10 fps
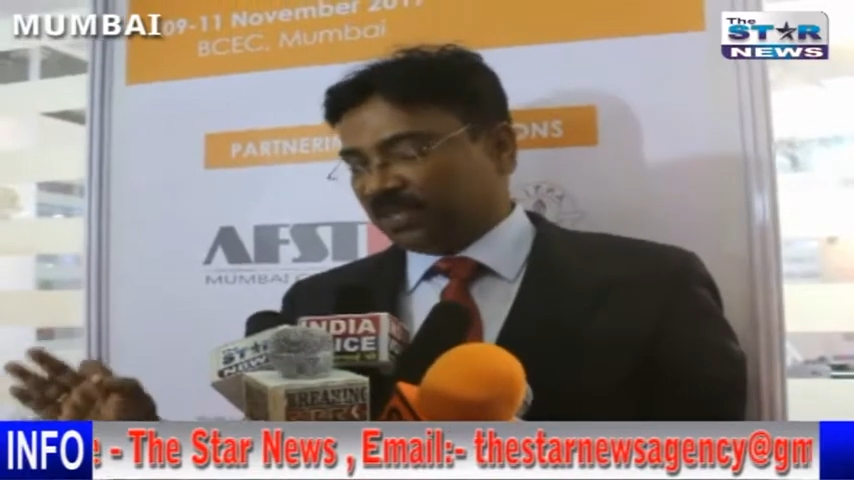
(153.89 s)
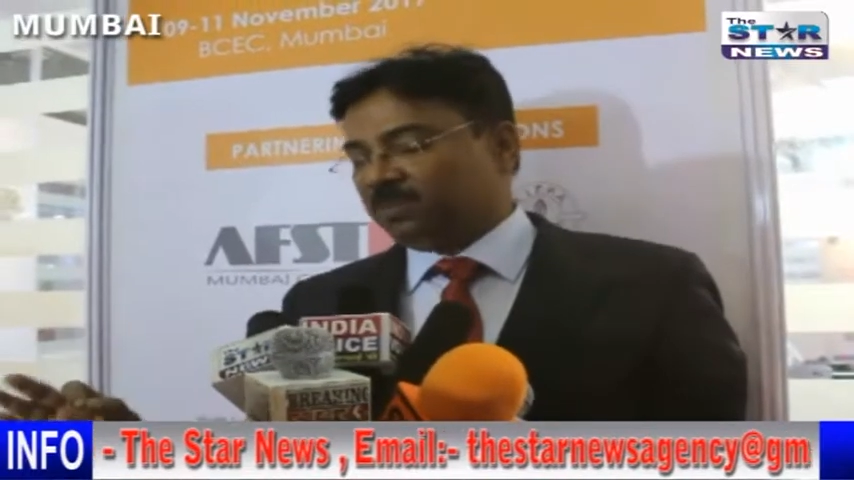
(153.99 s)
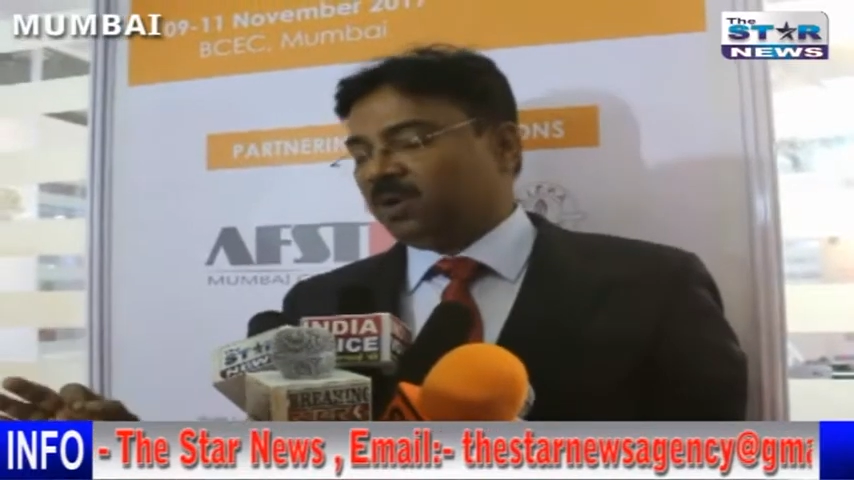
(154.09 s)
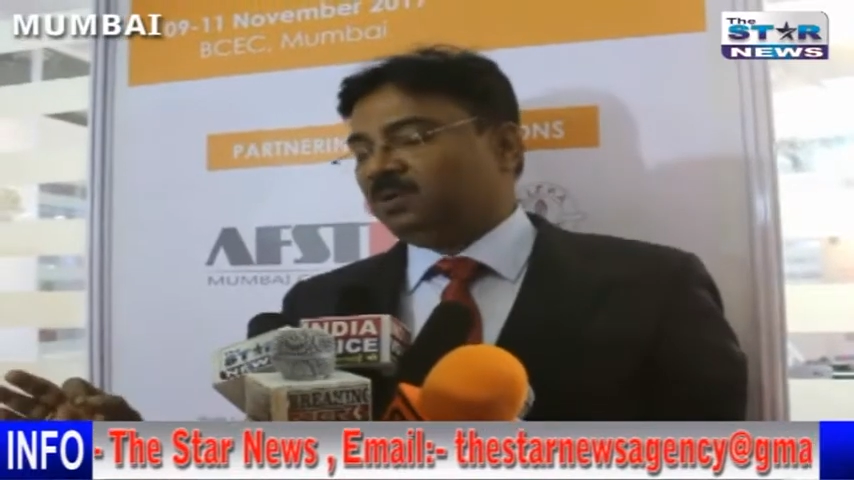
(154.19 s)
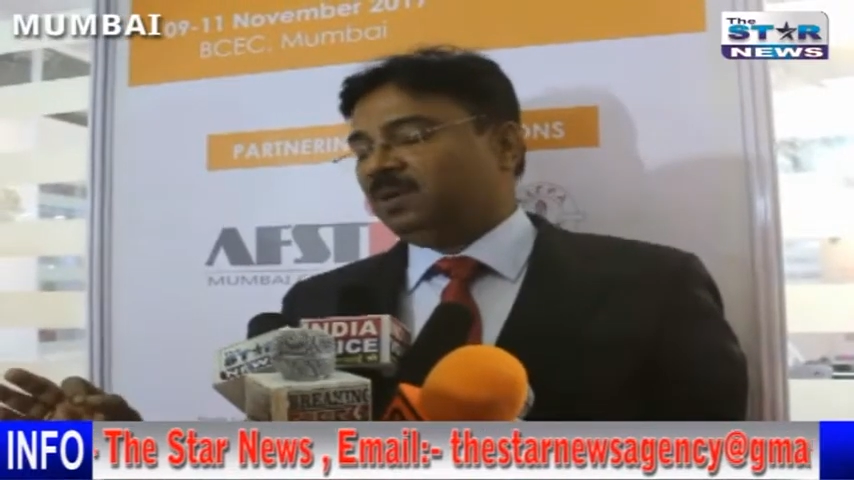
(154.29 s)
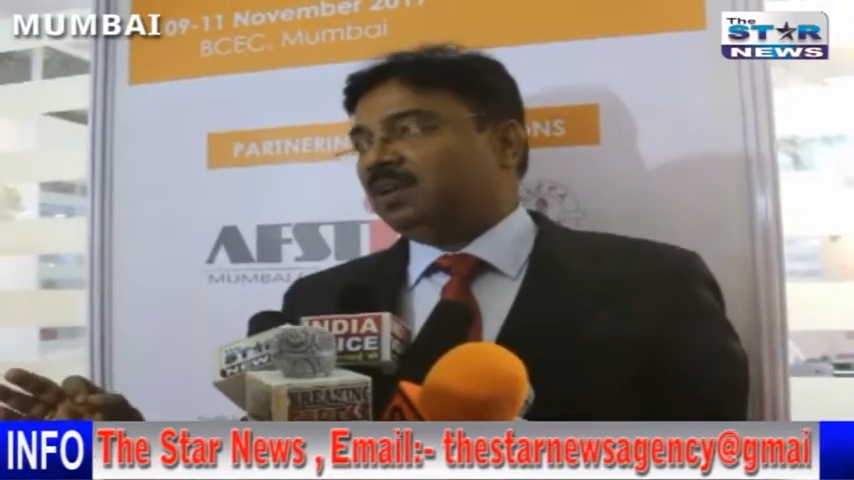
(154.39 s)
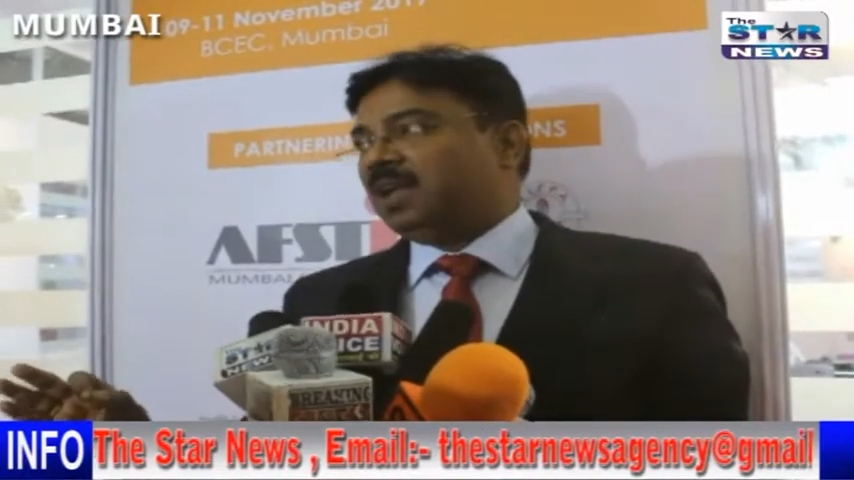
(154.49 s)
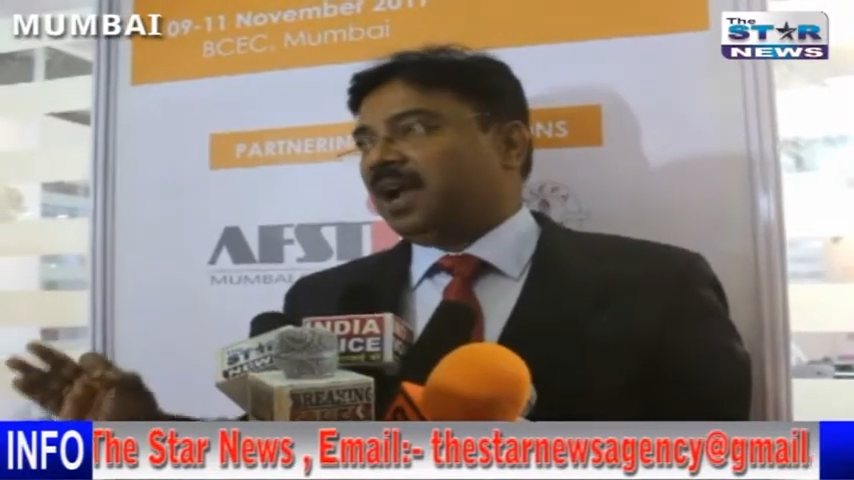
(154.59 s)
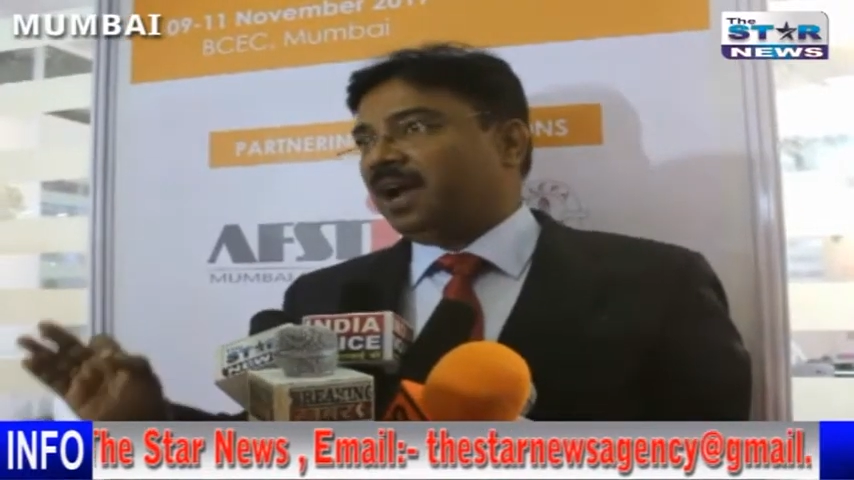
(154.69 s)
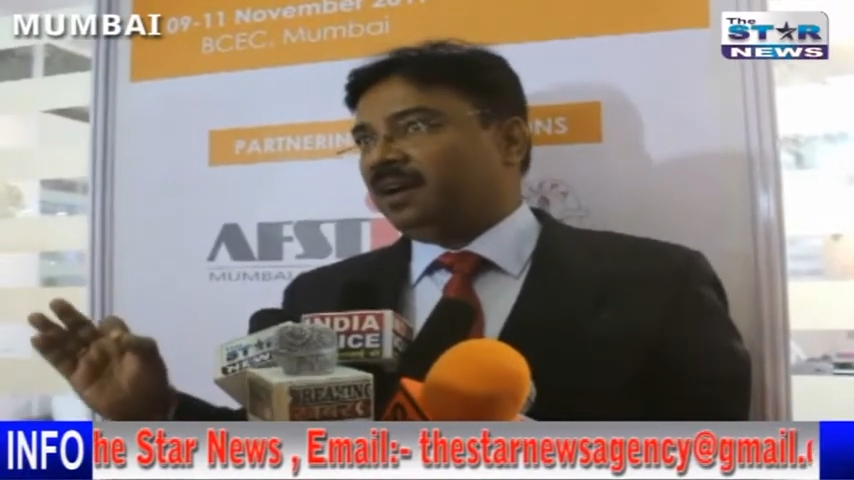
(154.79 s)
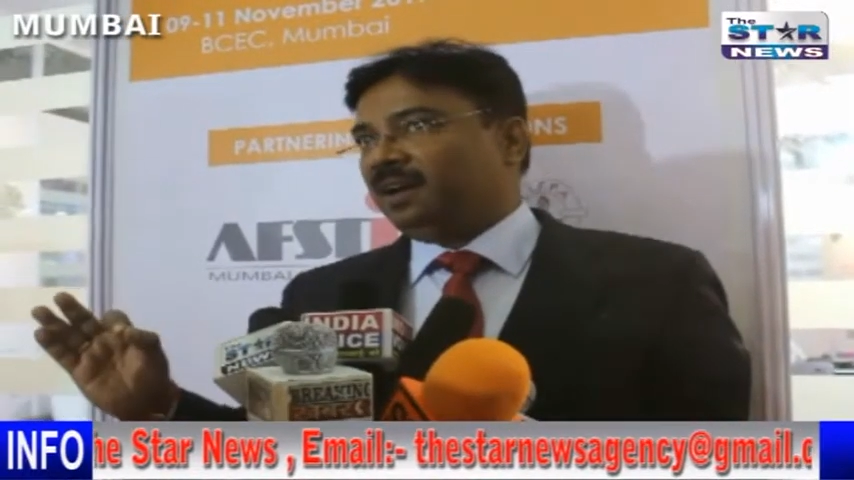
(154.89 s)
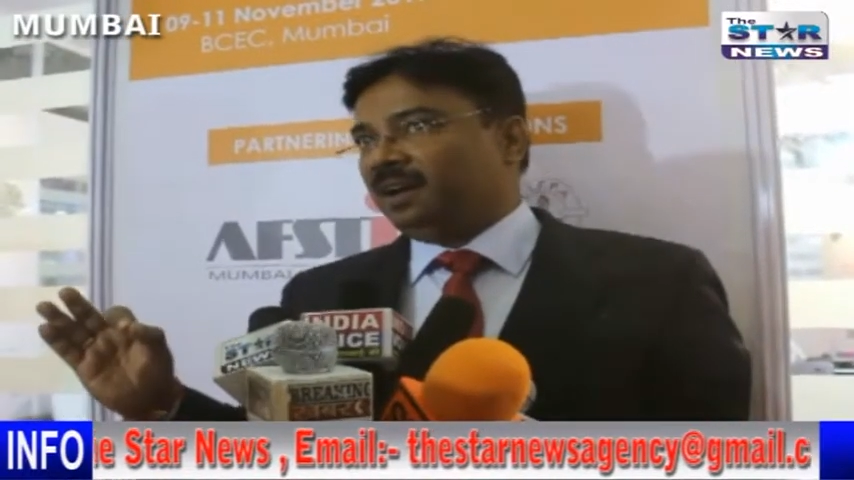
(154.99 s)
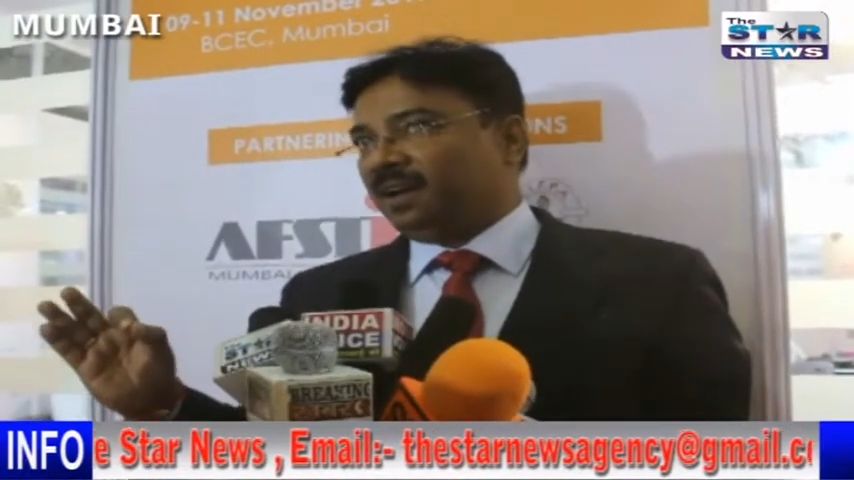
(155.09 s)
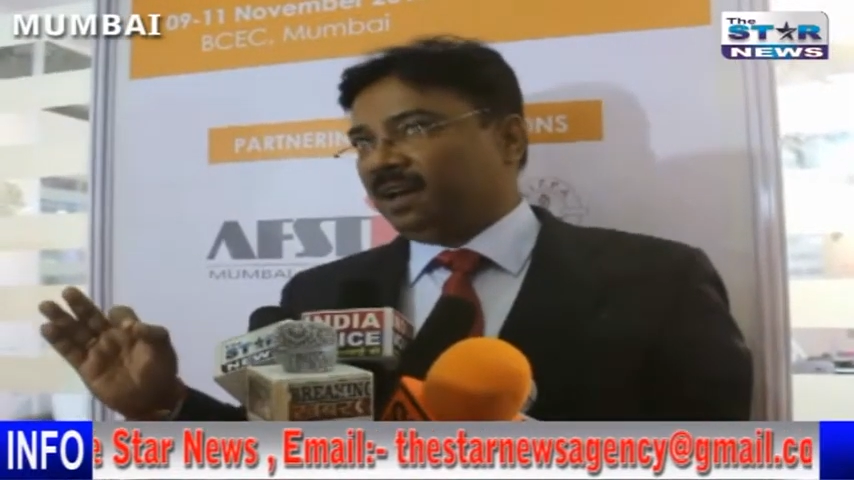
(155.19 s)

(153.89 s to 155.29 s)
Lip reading: about and